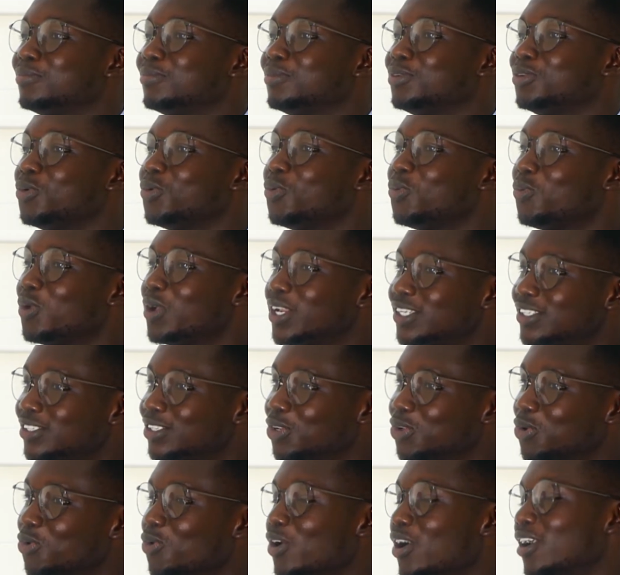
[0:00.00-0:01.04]
you wished
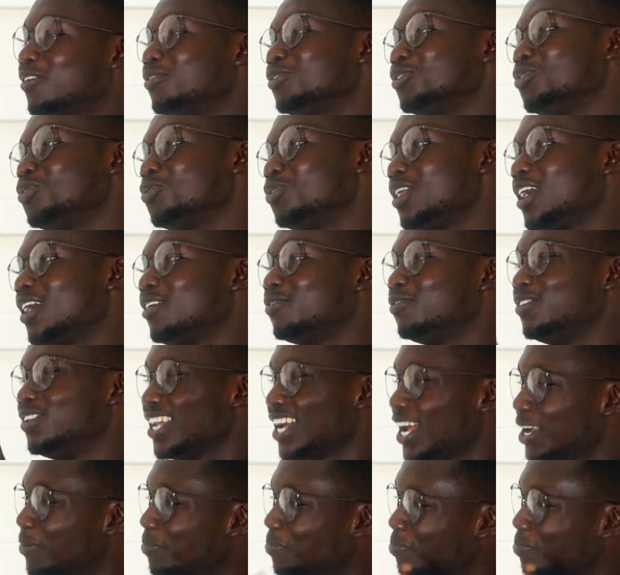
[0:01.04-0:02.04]
you would have done